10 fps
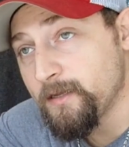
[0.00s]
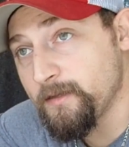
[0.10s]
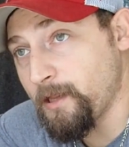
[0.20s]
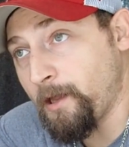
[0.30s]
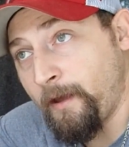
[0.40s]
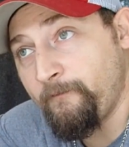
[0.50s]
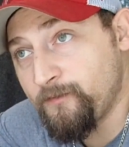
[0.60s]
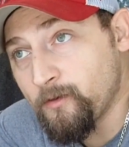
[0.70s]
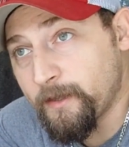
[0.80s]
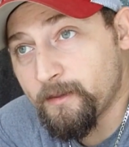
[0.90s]
I
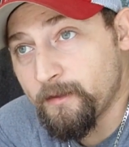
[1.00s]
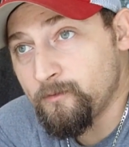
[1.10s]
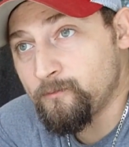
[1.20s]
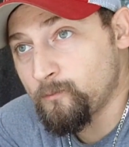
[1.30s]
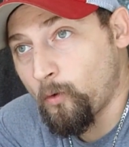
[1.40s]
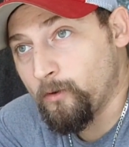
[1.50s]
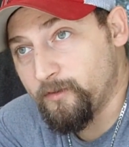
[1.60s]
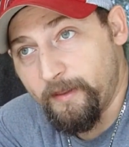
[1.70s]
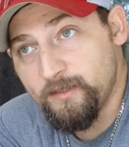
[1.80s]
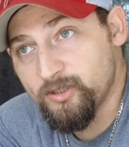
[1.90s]
feel like they don't work;
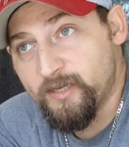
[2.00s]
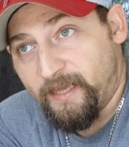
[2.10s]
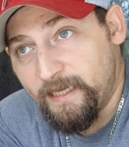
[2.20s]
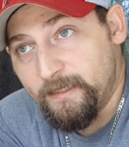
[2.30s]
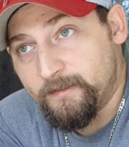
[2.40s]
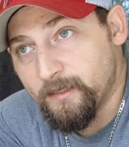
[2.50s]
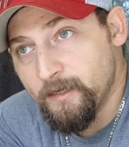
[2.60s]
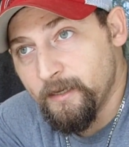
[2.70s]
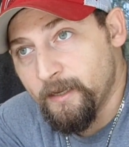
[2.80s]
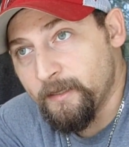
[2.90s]
they just eat
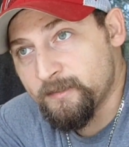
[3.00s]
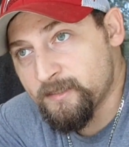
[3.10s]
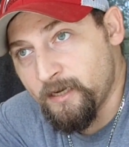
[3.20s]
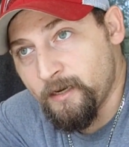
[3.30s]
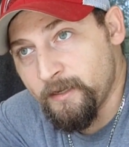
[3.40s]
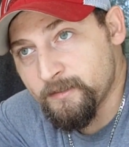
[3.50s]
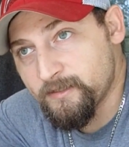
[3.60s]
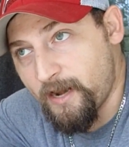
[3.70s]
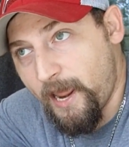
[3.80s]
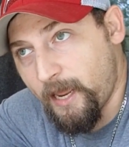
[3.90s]
and
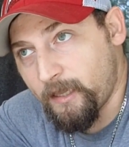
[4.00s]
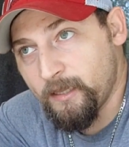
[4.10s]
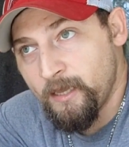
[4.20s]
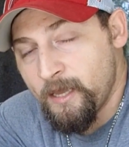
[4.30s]
snack